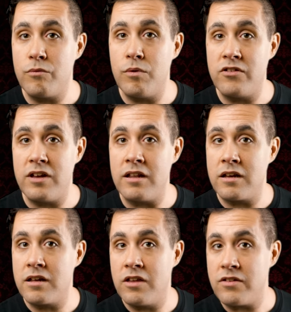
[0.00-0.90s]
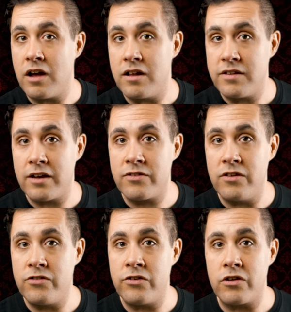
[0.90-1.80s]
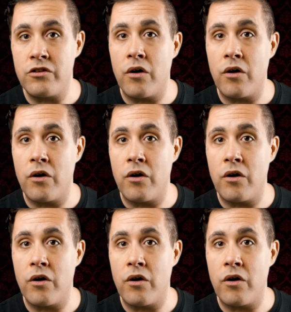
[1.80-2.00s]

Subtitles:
which in this context is just a